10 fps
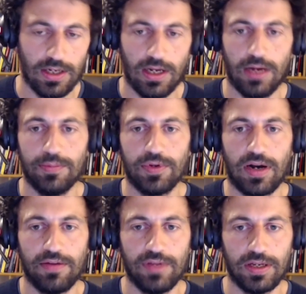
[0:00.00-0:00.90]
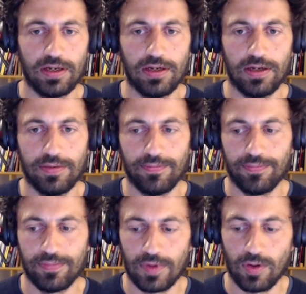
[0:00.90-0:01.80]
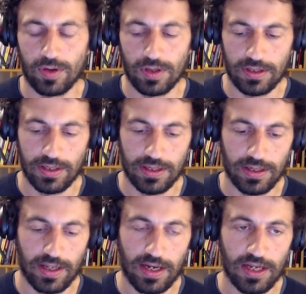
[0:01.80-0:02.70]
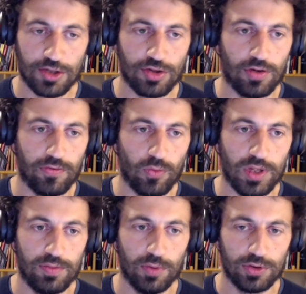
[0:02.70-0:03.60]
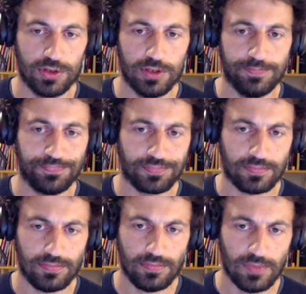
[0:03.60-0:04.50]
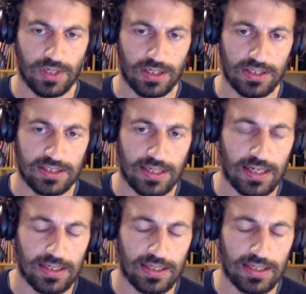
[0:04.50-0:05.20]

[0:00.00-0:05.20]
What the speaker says: I'm driving the creation of WheatBoost. That is a data